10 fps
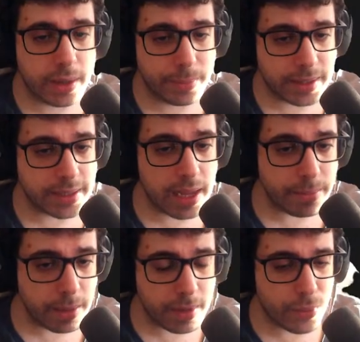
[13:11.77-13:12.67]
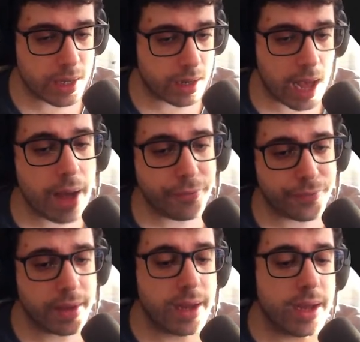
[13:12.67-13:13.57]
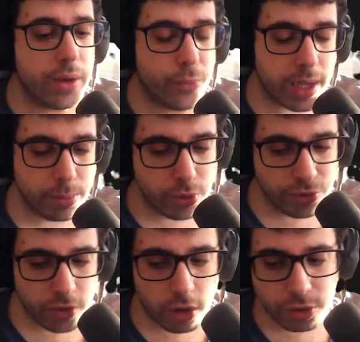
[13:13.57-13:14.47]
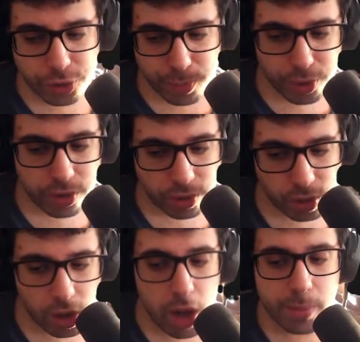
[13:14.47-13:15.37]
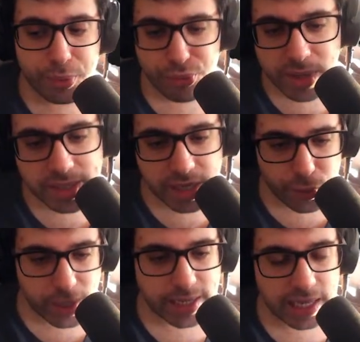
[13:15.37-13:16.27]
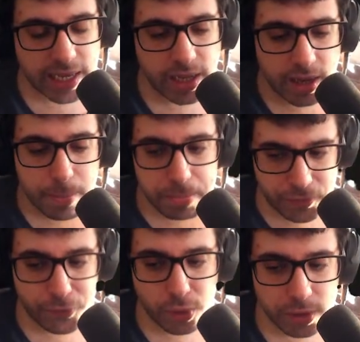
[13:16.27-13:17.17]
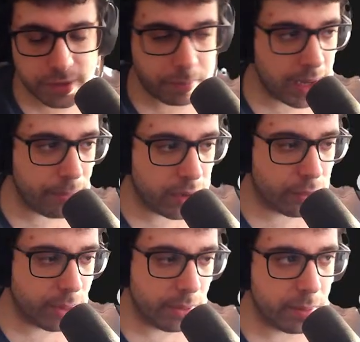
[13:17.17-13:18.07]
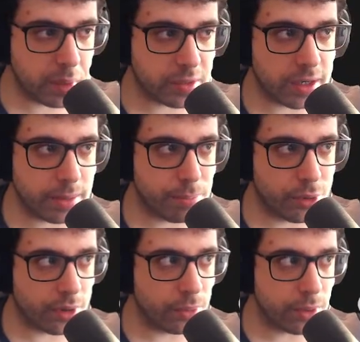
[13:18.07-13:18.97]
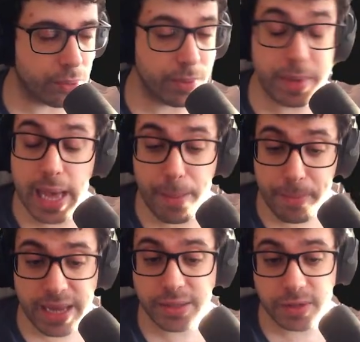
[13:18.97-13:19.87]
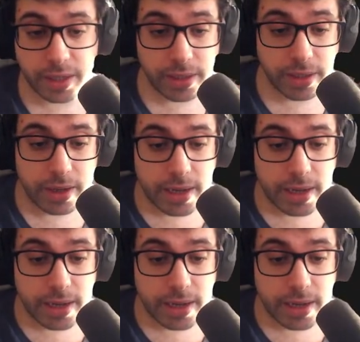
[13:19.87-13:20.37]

development time, maybe a week and a half. We can move on to Portal pretty quickly. Before September, we'll probably be starting Portal, which would be amazing.